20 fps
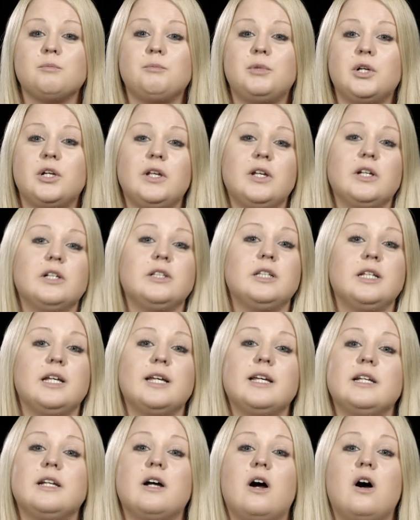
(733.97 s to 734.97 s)
putting a
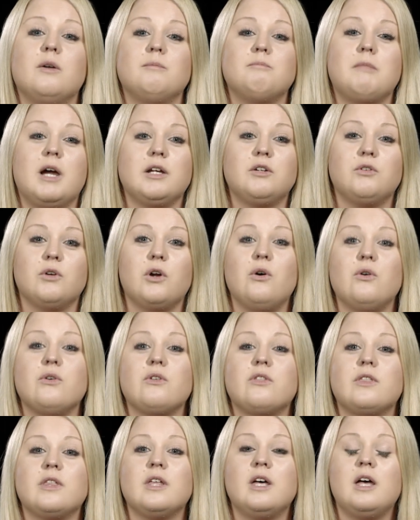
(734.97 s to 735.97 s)
lid on my
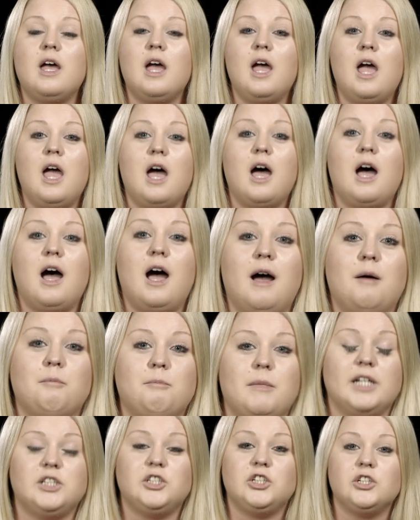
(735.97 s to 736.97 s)
growth.
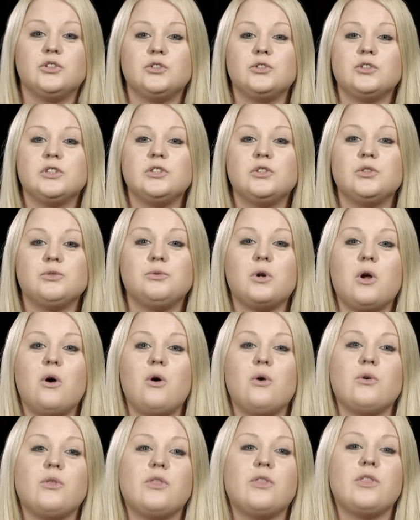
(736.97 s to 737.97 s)
My children's
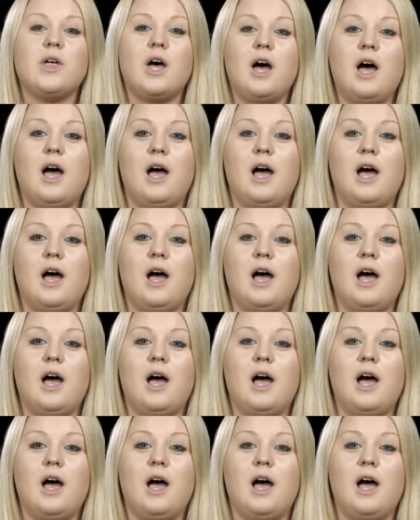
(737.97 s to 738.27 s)
growth.